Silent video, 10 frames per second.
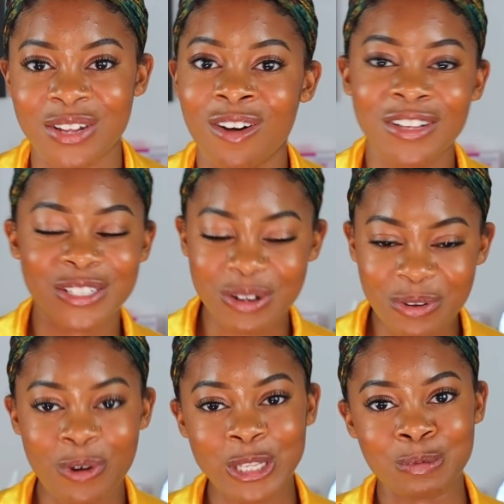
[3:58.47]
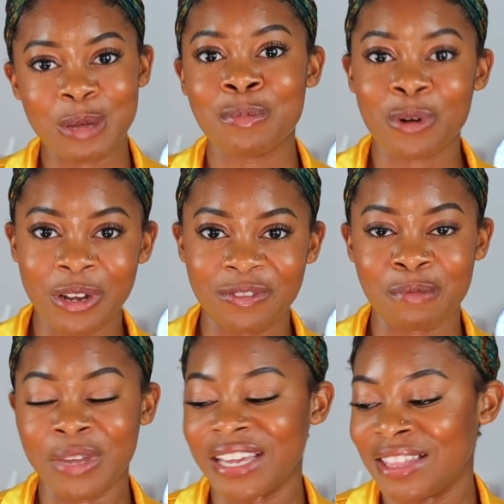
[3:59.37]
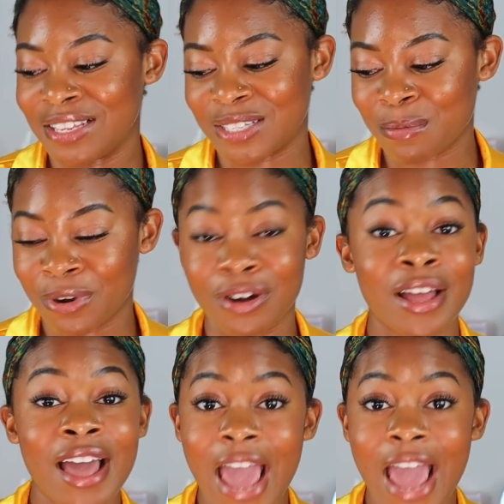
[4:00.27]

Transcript: also going to be important for me in the summer